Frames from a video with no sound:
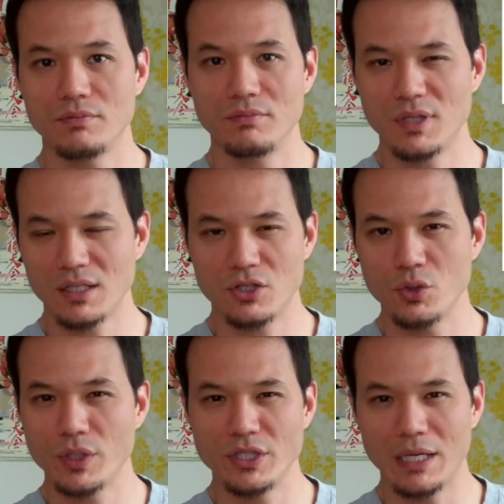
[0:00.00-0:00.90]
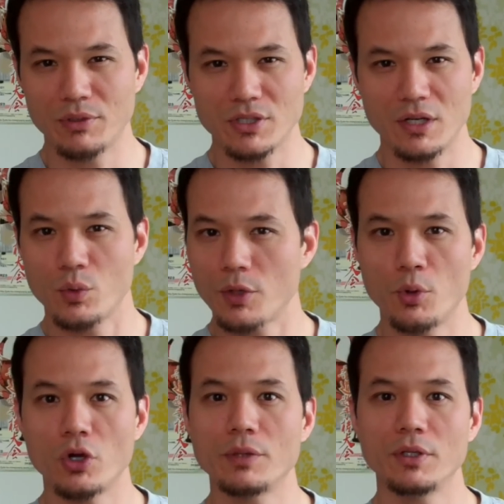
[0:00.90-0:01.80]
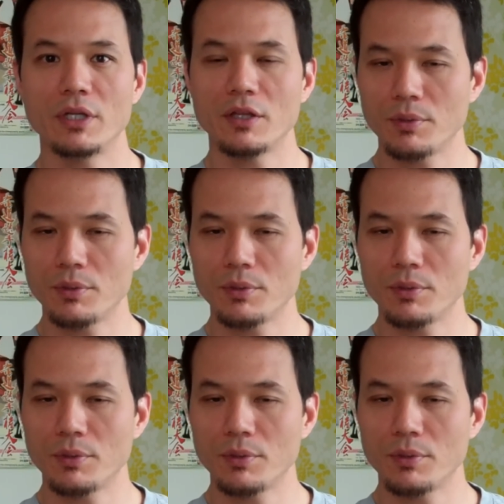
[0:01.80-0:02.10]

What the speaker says: not too in-depth because I didn't want to bore them to death,